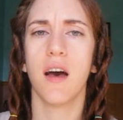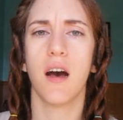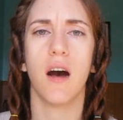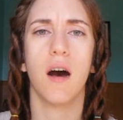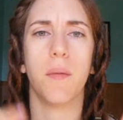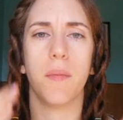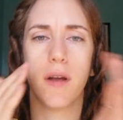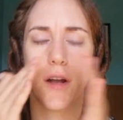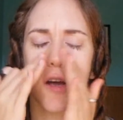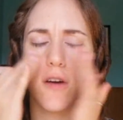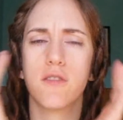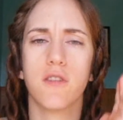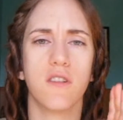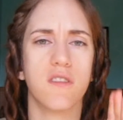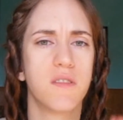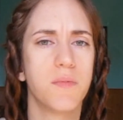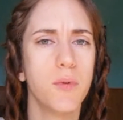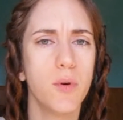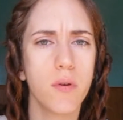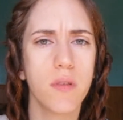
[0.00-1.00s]
It goes
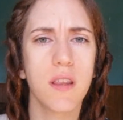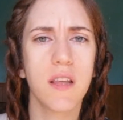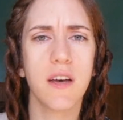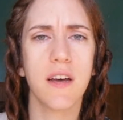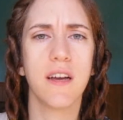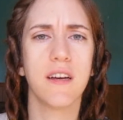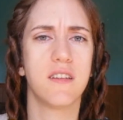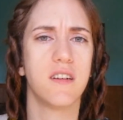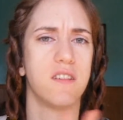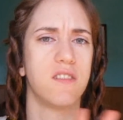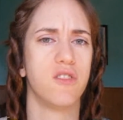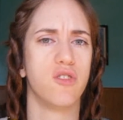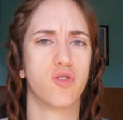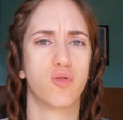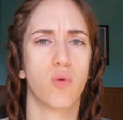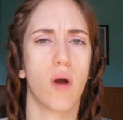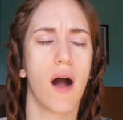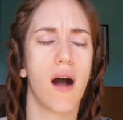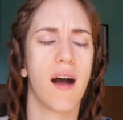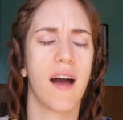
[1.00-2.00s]
on smoothly, it
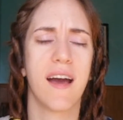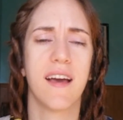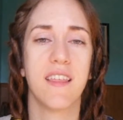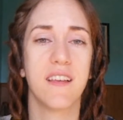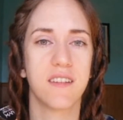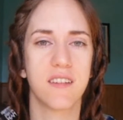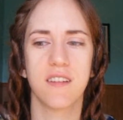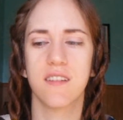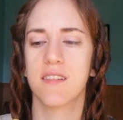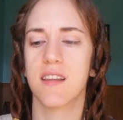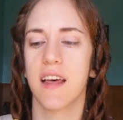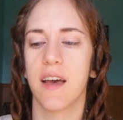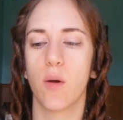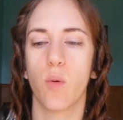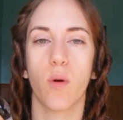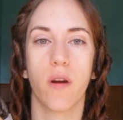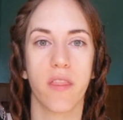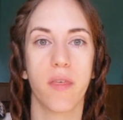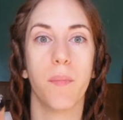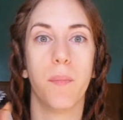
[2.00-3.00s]
doesn't dry. This is
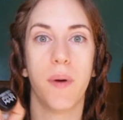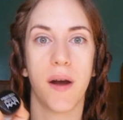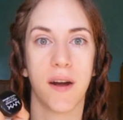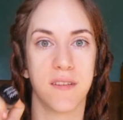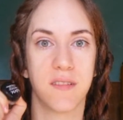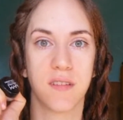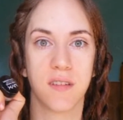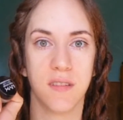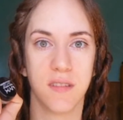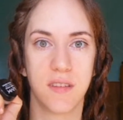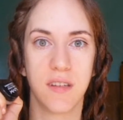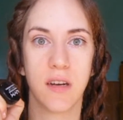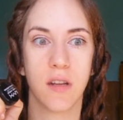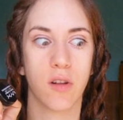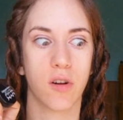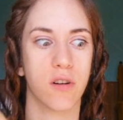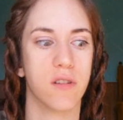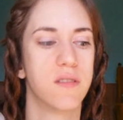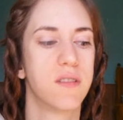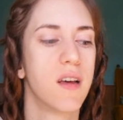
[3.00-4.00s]
like one of the best
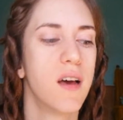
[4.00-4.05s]
concealers.